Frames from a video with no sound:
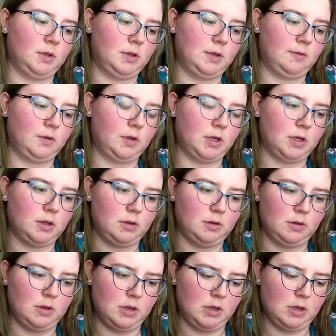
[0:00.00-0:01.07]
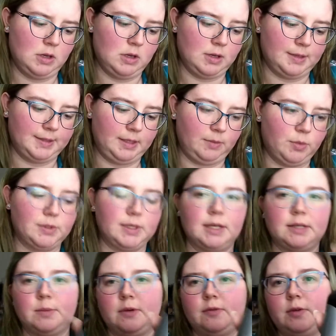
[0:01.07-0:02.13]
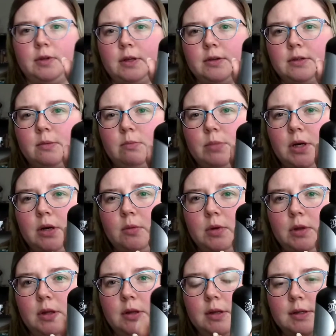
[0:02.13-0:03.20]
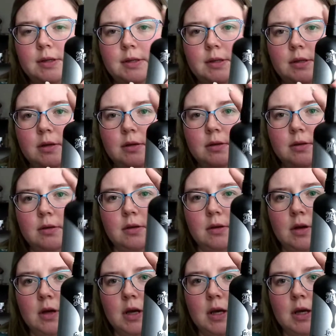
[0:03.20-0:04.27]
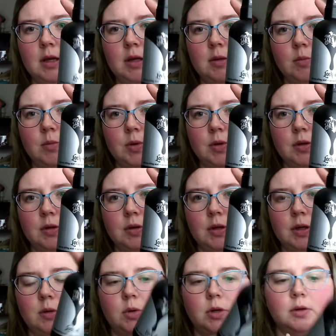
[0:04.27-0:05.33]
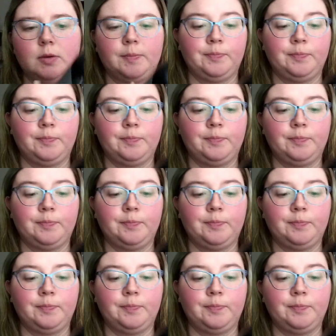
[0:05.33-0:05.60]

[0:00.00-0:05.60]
definitely not sample size, but I feel like there's a bigger one than this. But anyway,